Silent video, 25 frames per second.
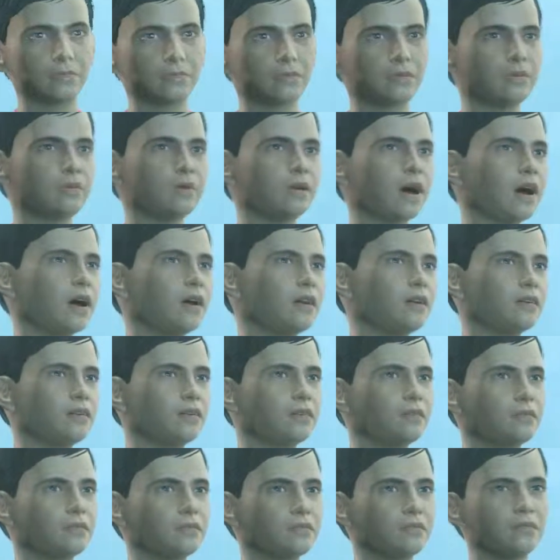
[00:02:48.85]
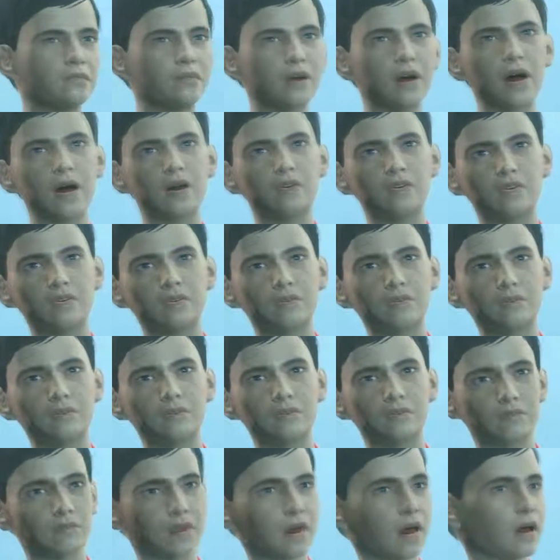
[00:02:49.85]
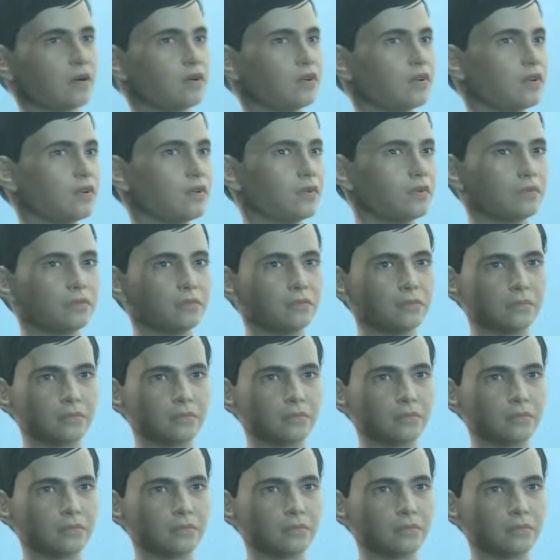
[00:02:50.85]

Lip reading: What's going on? Father? Father!